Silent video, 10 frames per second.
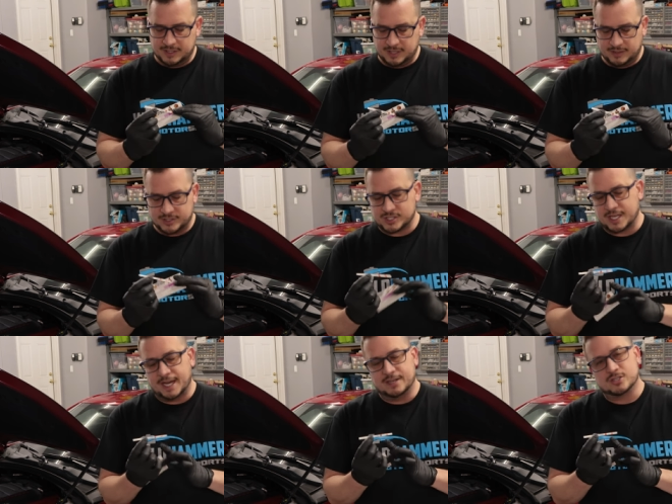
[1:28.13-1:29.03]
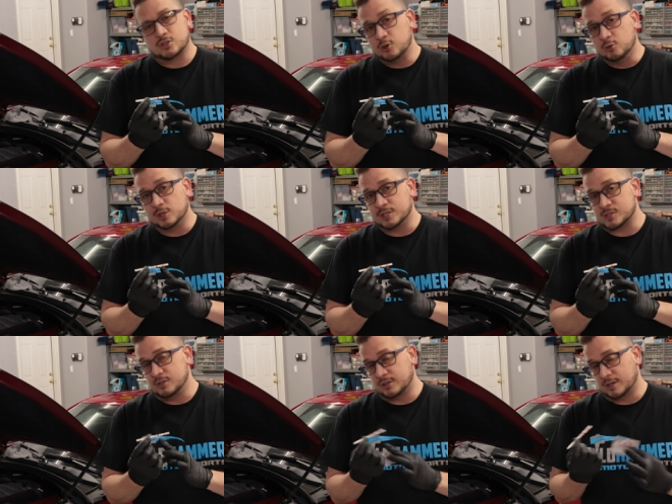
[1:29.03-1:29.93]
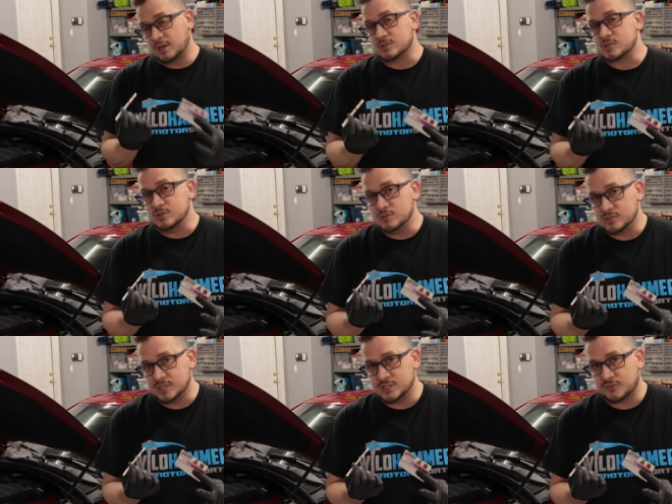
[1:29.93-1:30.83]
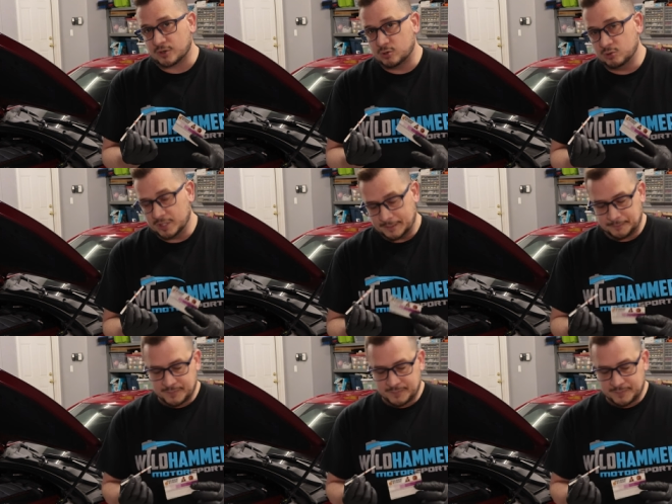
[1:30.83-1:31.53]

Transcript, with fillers: the other side is coolant, so you can also use these for coolant.